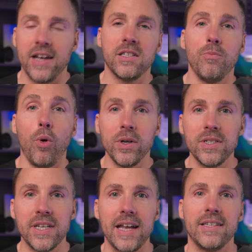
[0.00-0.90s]
And it's
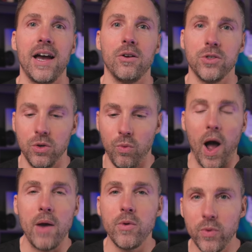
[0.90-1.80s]
important to get down to
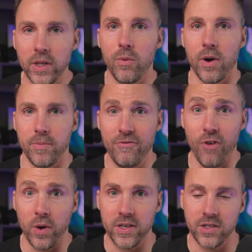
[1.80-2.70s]
why we really want to be
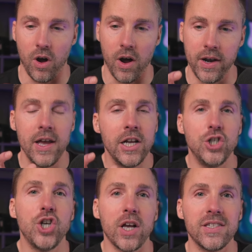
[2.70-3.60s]
focused on
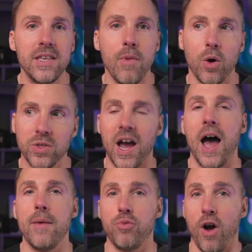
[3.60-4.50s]
just the most
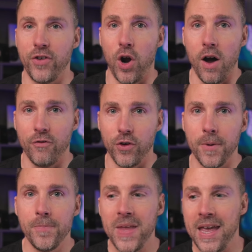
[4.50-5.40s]
high profit offer
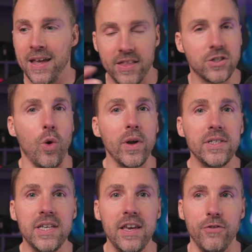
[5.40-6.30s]
that's going
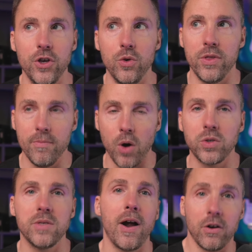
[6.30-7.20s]
to give you the
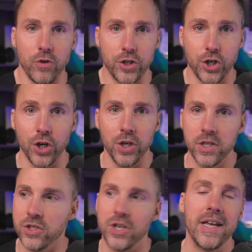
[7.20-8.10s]
most amount of
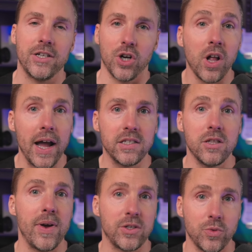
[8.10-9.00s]
returns, going to get your clients
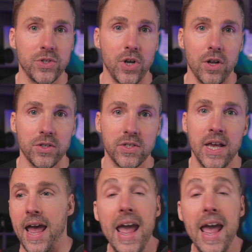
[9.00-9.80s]
the best results,